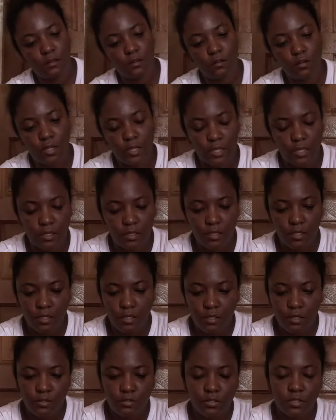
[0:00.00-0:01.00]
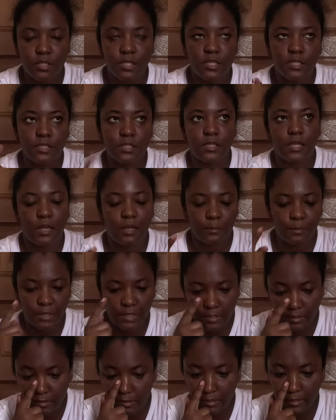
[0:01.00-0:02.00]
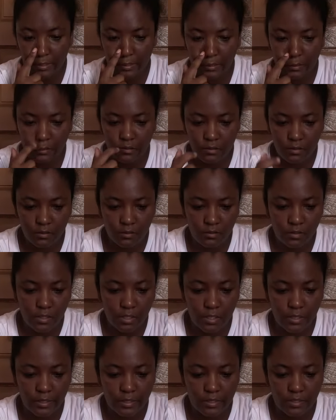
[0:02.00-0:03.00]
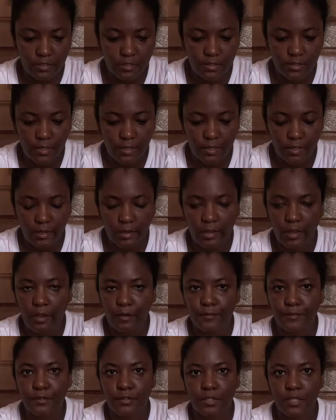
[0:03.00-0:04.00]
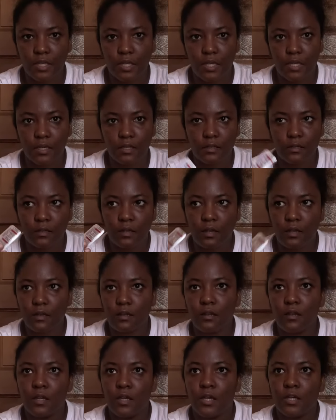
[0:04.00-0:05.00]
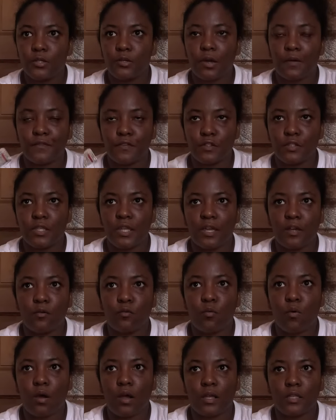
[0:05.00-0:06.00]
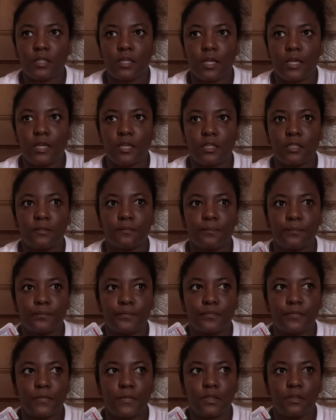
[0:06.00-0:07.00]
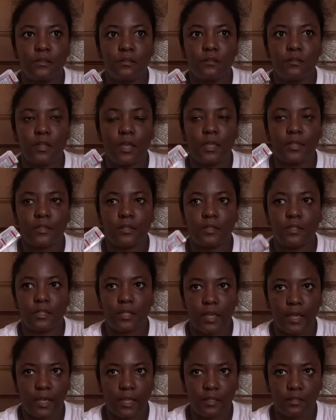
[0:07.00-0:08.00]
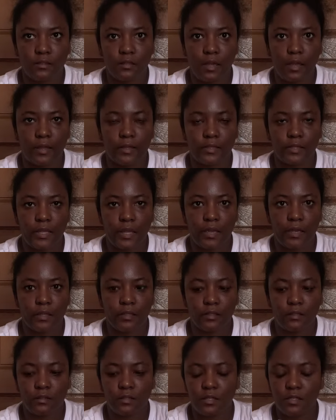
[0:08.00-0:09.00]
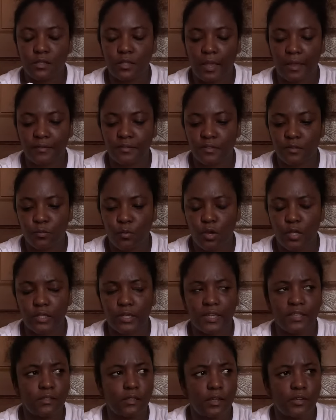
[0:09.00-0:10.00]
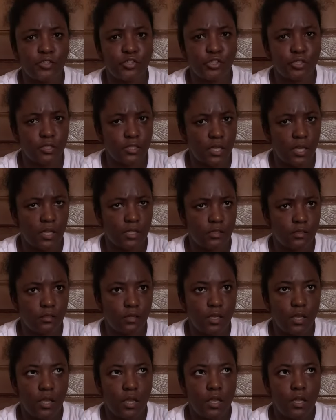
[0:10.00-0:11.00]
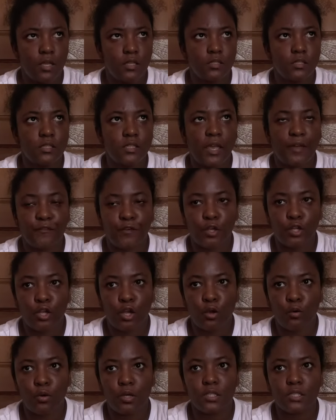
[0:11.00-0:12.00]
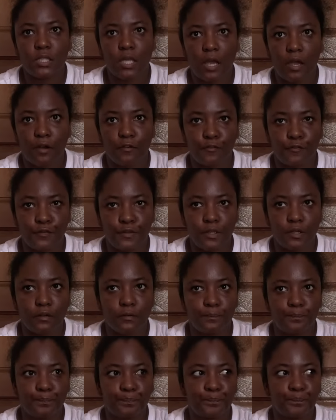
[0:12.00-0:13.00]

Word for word: okay so these tablets they, the lady said I have to take you have to take one in in the night and then the next one I think she said seven hours after